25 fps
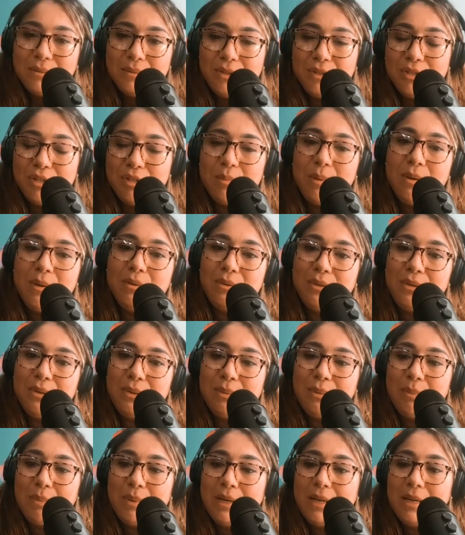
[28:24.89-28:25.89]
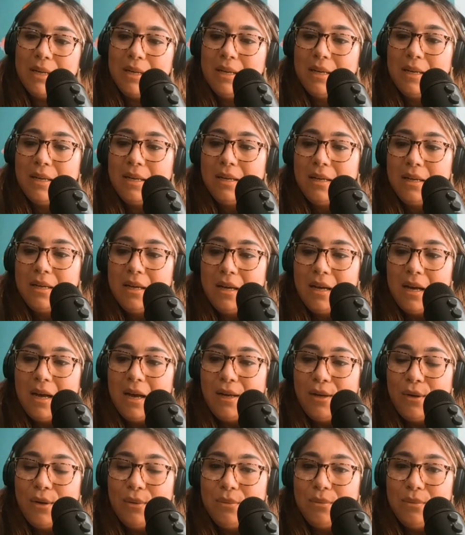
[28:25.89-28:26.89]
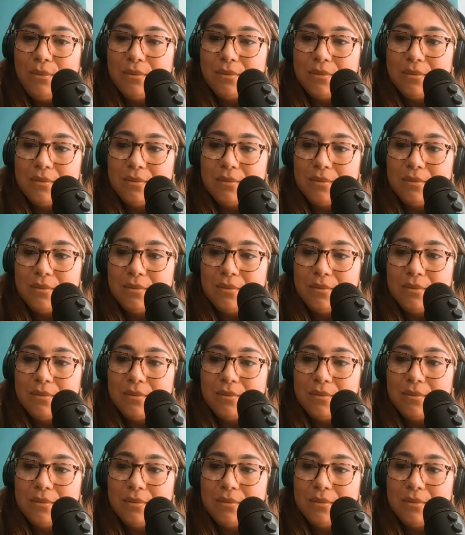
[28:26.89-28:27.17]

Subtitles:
You're supposed to, but I don't.